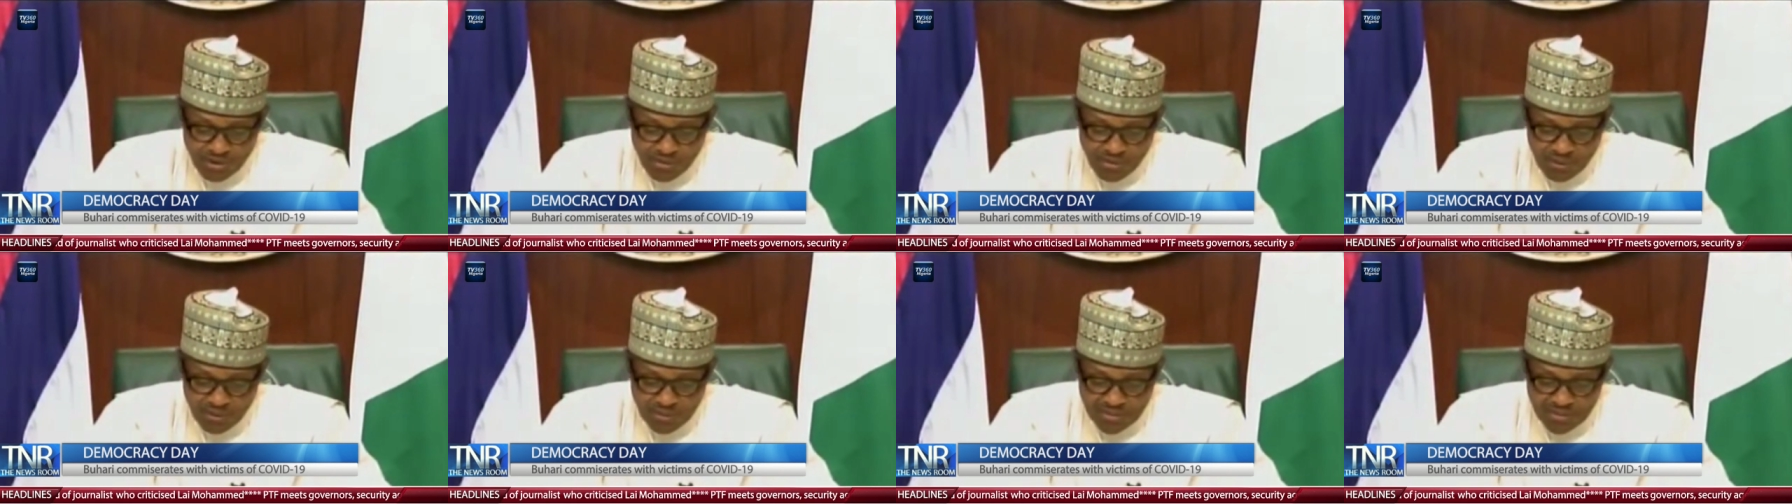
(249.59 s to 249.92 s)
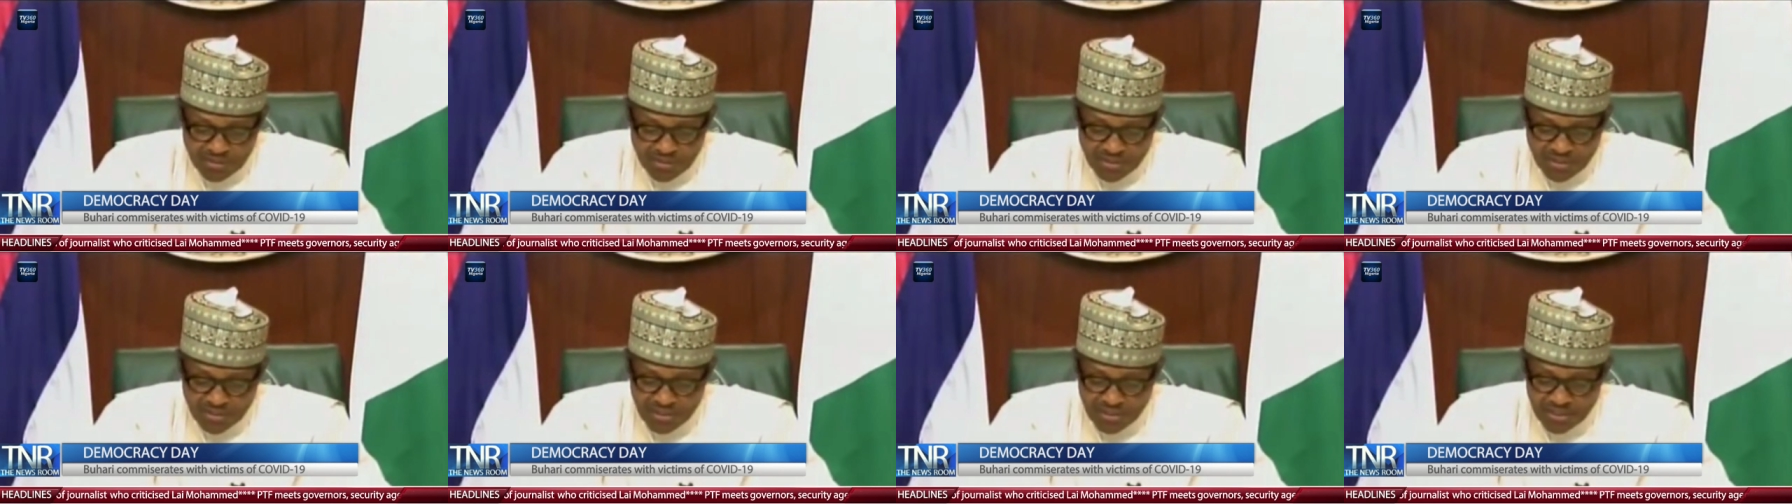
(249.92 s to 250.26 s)
of a
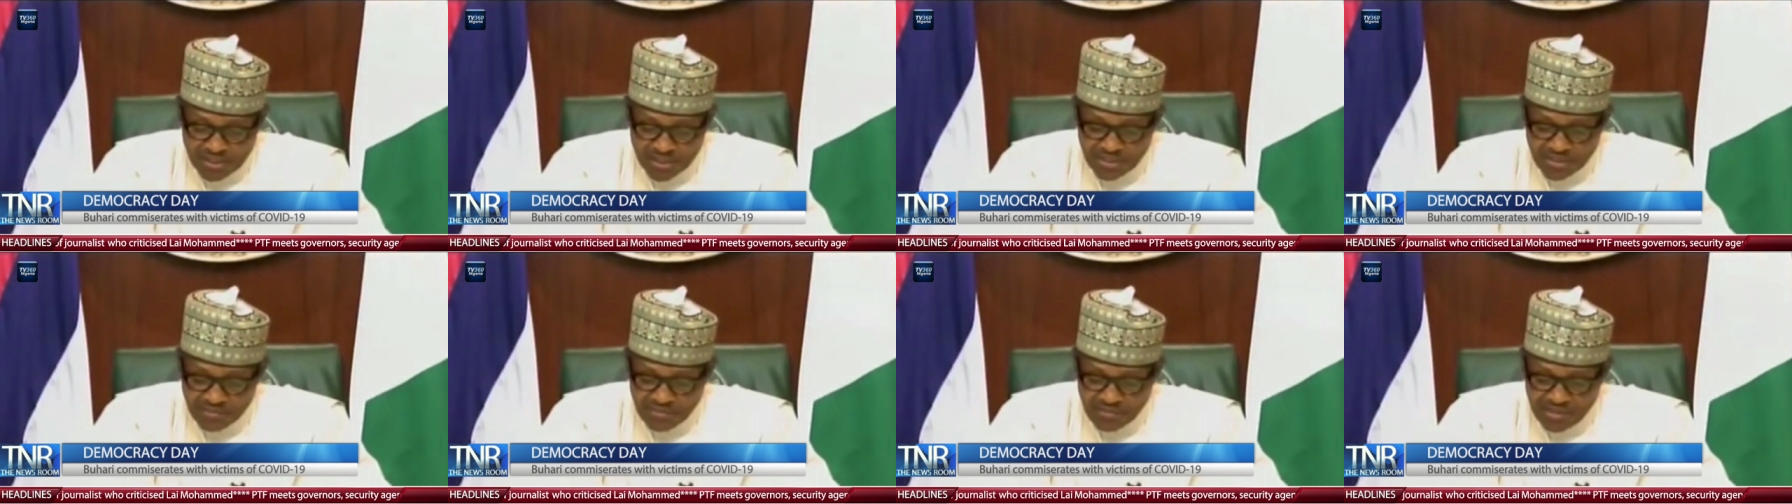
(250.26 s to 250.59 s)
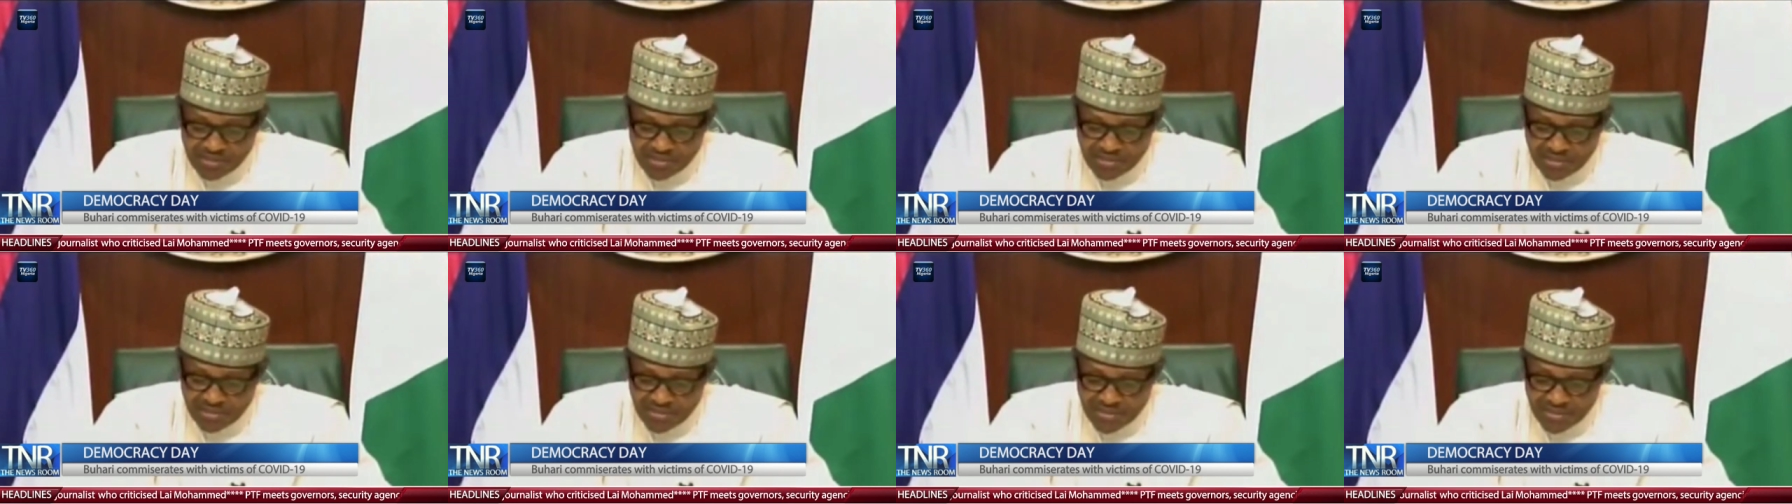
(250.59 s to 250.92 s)
National
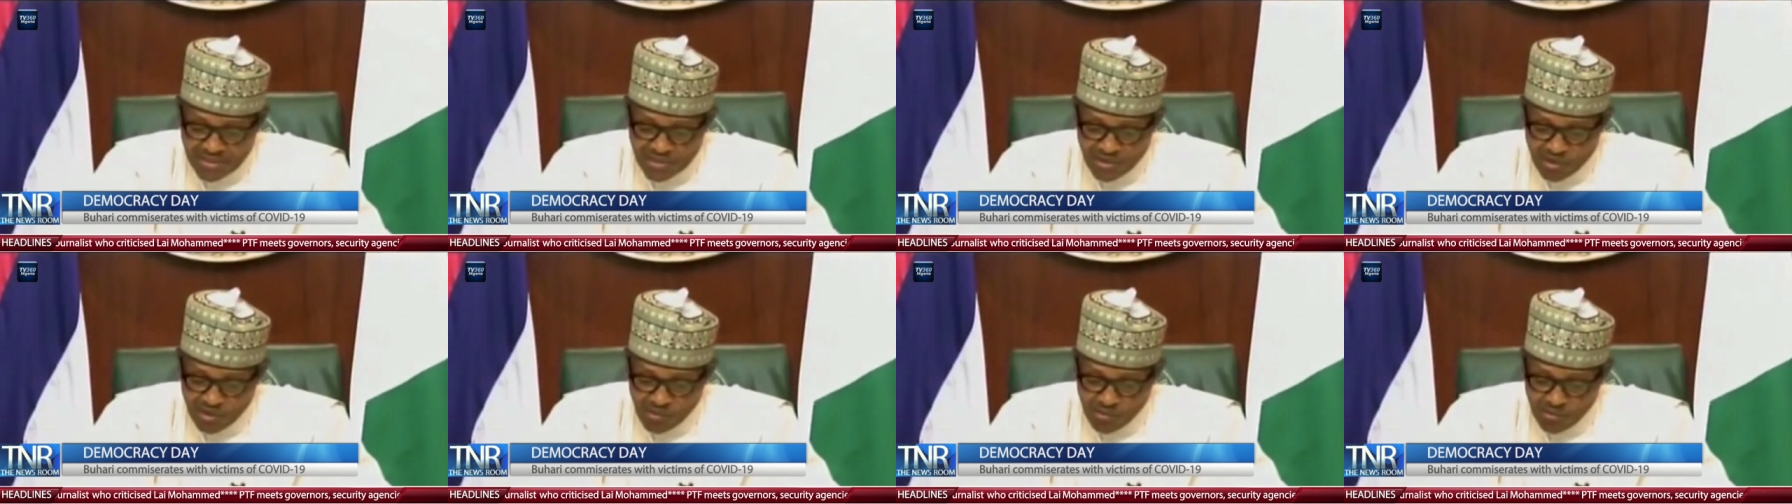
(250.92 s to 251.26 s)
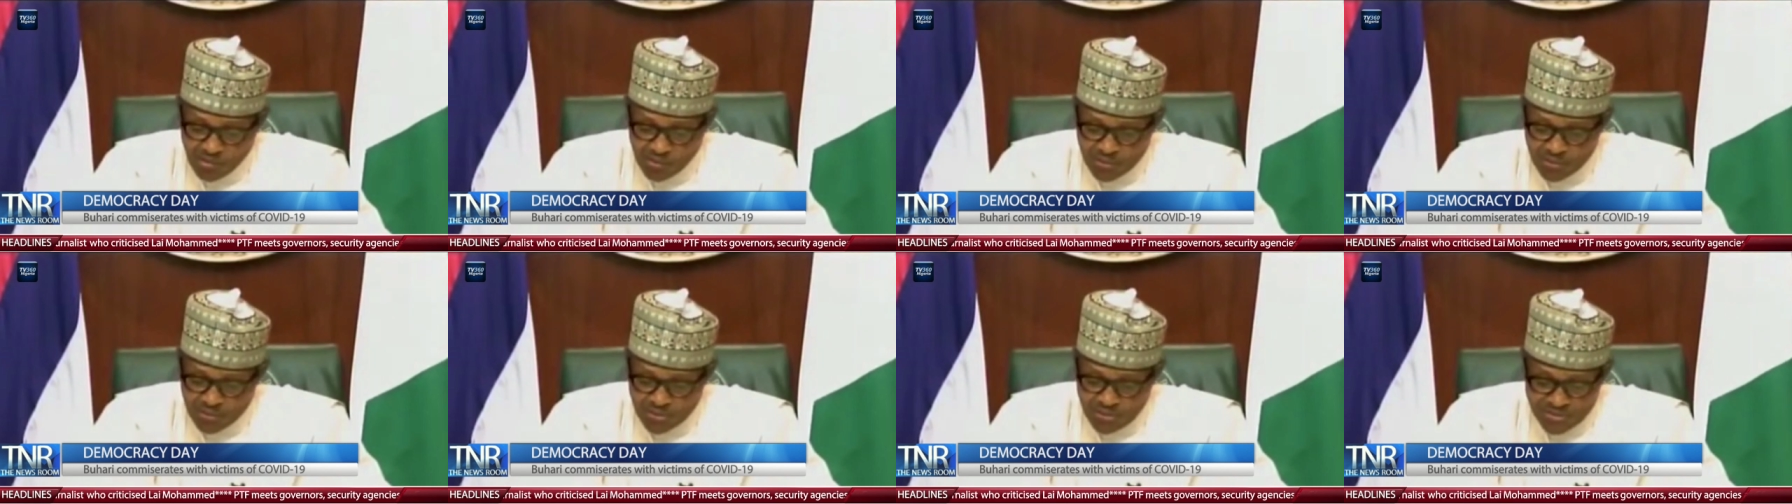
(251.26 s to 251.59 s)
Emergency
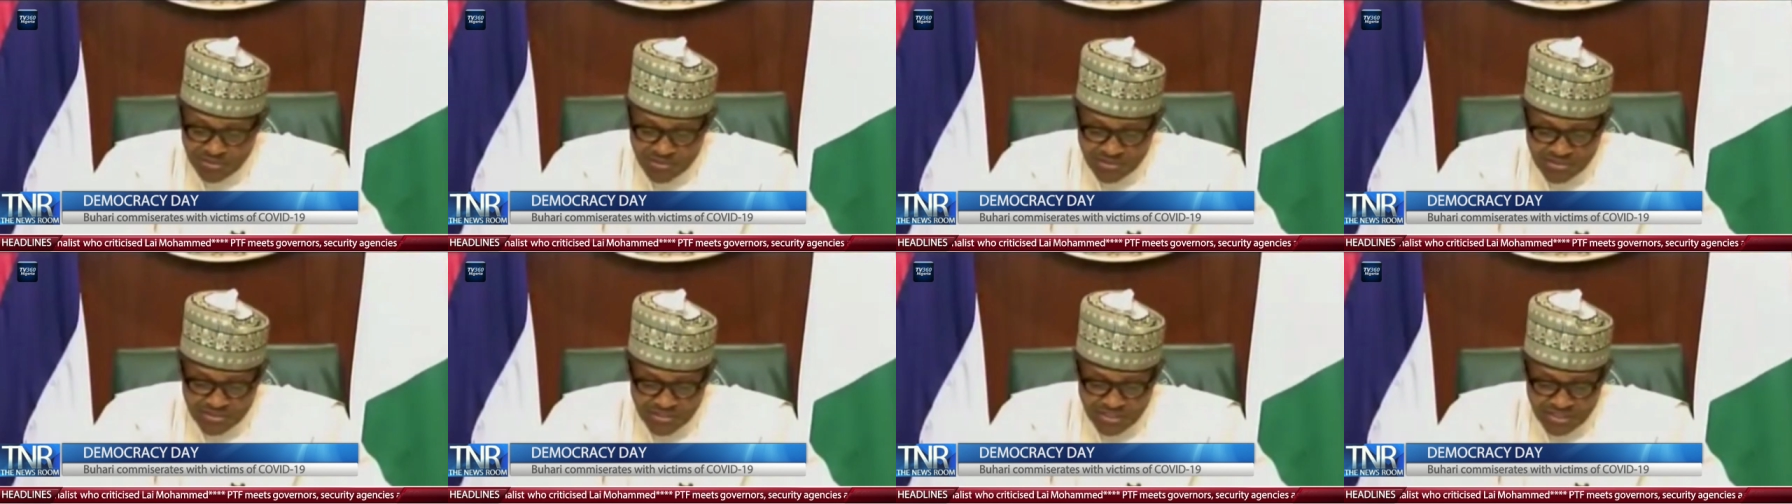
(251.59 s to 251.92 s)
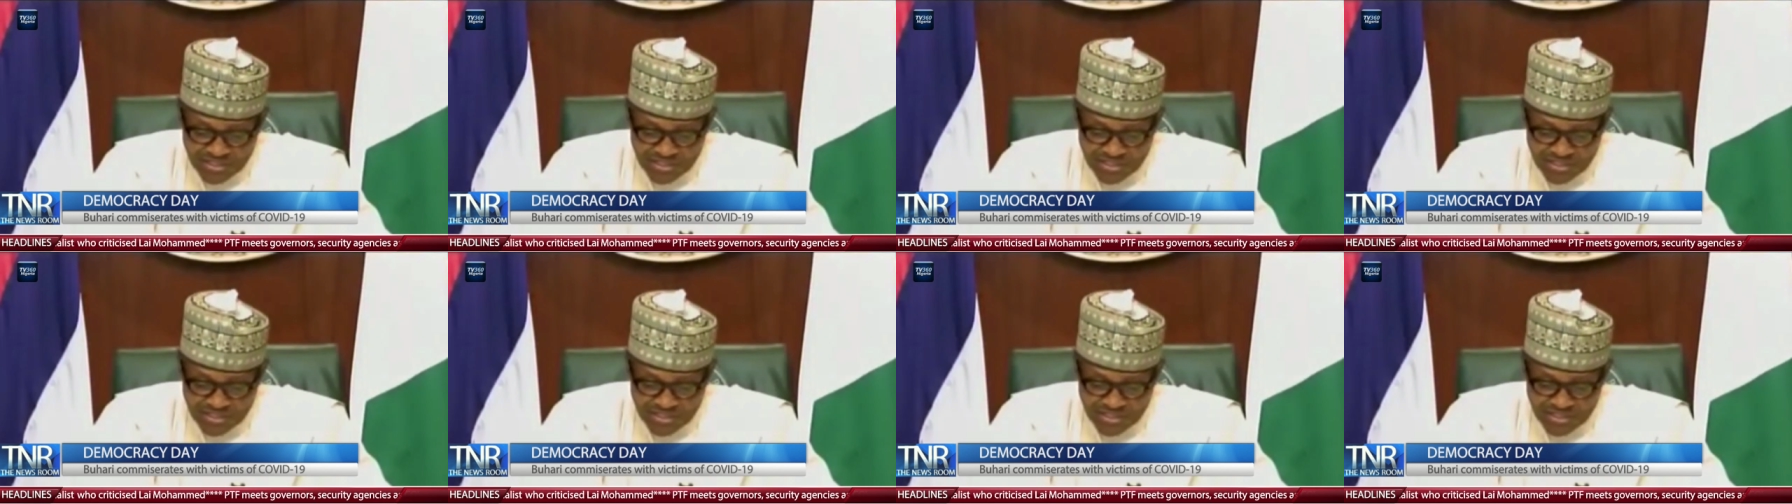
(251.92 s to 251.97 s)
Operations